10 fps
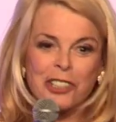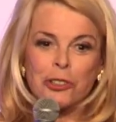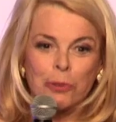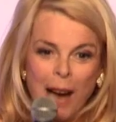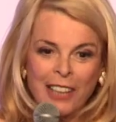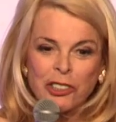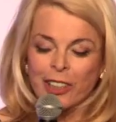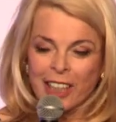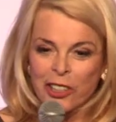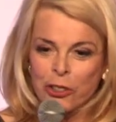
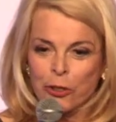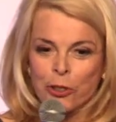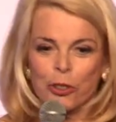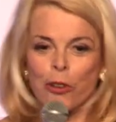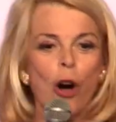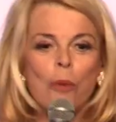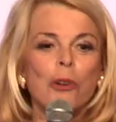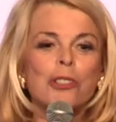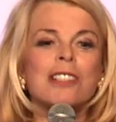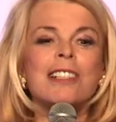tragic issues are
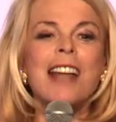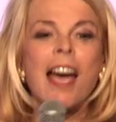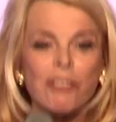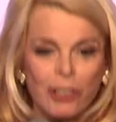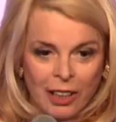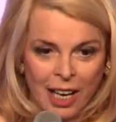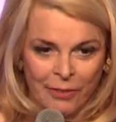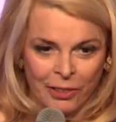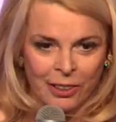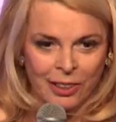almost never
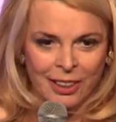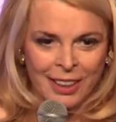covered